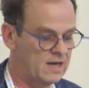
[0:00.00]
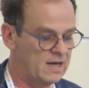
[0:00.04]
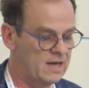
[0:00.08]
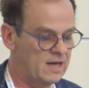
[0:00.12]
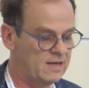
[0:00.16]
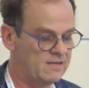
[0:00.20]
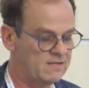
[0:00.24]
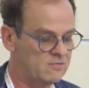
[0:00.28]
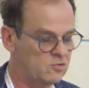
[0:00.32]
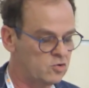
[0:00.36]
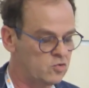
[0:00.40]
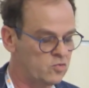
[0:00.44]

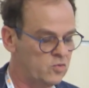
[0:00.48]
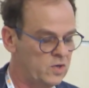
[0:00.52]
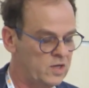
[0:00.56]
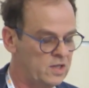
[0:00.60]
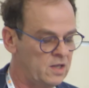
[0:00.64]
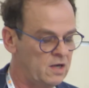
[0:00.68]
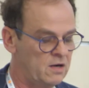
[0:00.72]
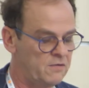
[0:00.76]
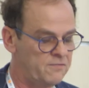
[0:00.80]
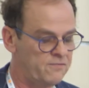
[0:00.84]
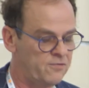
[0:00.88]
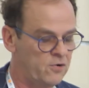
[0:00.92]

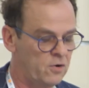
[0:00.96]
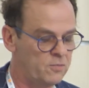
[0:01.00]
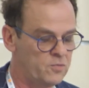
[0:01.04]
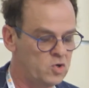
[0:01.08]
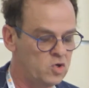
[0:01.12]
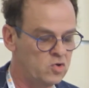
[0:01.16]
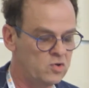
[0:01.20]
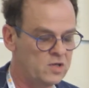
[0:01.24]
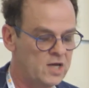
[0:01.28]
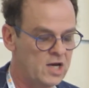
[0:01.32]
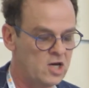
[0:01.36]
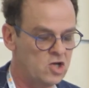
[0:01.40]
screening for
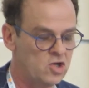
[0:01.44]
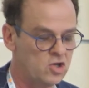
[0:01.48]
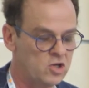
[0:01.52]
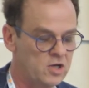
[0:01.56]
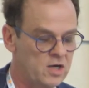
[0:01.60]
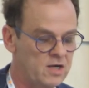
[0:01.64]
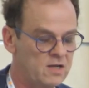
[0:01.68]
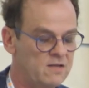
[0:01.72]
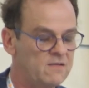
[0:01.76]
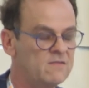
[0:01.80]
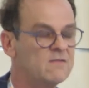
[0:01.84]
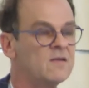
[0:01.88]

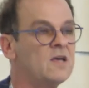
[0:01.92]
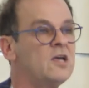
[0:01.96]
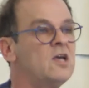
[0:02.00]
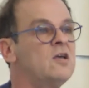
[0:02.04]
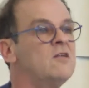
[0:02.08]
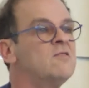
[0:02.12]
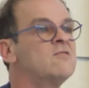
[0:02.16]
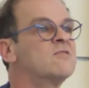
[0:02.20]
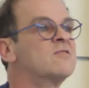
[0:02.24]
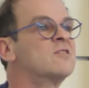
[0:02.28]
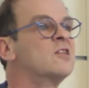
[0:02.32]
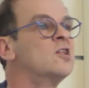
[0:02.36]
mutations
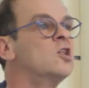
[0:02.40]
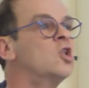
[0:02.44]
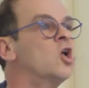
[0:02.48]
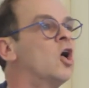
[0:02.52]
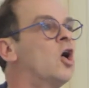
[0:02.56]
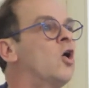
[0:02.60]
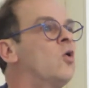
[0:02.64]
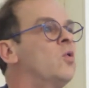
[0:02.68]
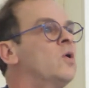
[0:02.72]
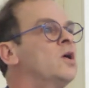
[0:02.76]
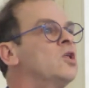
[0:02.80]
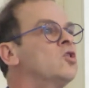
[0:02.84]
is
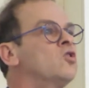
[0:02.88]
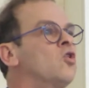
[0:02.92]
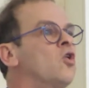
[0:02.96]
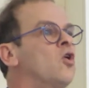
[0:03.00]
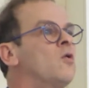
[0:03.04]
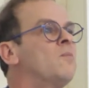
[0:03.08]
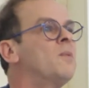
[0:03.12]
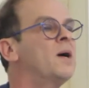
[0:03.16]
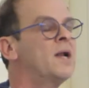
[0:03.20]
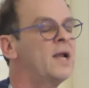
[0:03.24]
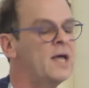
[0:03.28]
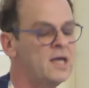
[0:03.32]
low in
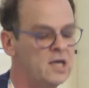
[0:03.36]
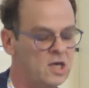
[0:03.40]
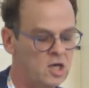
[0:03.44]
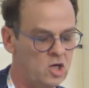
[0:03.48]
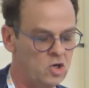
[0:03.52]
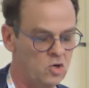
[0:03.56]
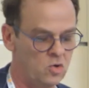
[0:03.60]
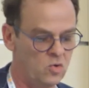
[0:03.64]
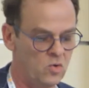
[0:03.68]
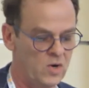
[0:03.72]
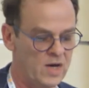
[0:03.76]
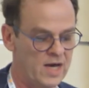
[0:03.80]
normal
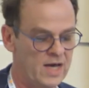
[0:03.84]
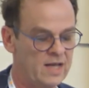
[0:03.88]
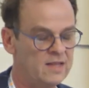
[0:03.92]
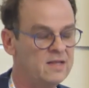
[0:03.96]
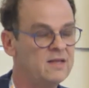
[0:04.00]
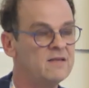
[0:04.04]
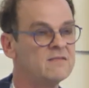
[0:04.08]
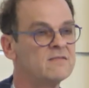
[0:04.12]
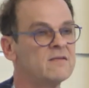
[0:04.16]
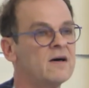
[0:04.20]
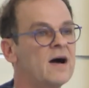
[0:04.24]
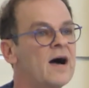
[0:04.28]
IQ and
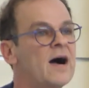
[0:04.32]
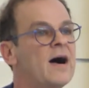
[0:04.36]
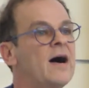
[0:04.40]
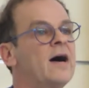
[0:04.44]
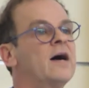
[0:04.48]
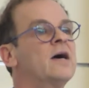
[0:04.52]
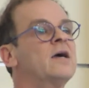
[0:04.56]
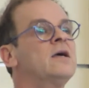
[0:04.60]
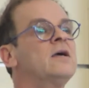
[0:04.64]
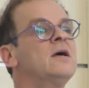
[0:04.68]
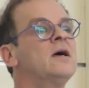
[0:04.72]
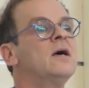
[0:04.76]
is
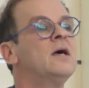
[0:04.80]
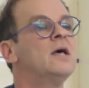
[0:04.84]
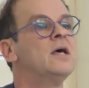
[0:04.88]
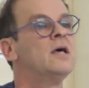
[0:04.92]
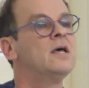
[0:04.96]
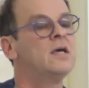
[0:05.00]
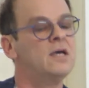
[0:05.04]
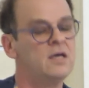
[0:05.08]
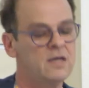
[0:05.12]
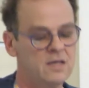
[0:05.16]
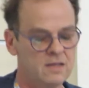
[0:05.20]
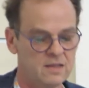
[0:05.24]
high
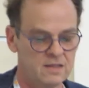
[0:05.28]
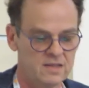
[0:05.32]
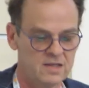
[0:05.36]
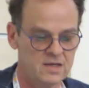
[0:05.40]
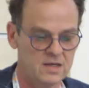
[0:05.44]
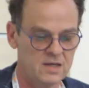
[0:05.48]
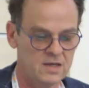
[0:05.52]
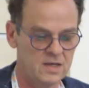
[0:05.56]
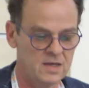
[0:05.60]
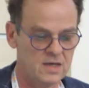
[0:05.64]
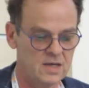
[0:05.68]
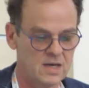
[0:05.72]
in
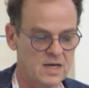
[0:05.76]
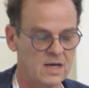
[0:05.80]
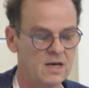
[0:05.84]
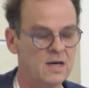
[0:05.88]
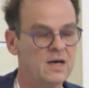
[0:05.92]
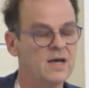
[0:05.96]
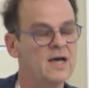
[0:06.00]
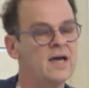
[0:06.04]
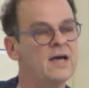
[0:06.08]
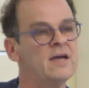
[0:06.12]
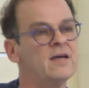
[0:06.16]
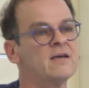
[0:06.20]
the
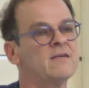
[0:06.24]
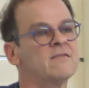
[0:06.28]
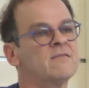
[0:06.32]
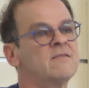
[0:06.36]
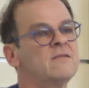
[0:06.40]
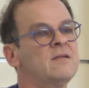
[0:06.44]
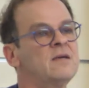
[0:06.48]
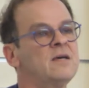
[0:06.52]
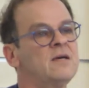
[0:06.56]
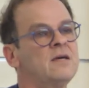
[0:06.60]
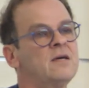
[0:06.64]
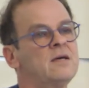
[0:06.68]

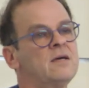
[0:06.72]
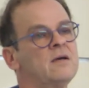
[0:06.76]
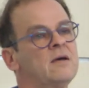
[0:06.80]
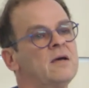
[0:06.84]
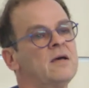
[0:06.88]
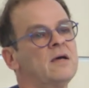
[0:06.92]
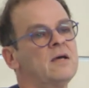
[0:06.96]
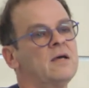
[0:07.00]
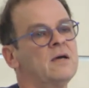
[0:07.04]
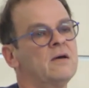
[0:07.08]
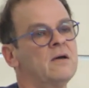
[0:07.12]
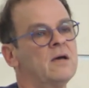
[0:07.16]
ASD
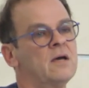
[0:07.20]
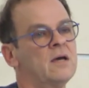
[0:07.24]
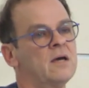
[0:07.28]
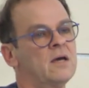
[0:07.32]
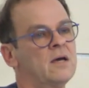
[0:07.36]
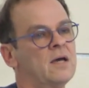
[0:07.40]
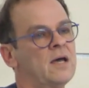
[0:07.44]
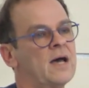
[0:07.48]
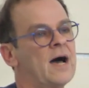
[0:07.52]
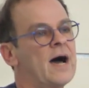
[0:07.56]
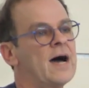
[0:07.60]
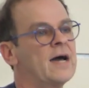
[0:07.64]

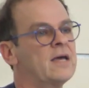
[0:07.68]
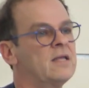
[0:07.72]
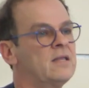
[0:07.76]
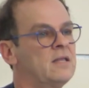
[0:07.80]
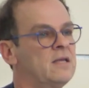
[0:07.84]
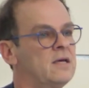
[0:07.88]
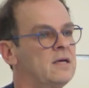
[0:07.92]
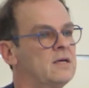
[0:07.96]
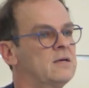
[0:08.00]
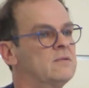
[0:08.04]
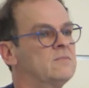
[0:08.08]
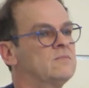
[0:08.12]

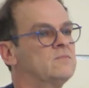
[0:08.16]
ID.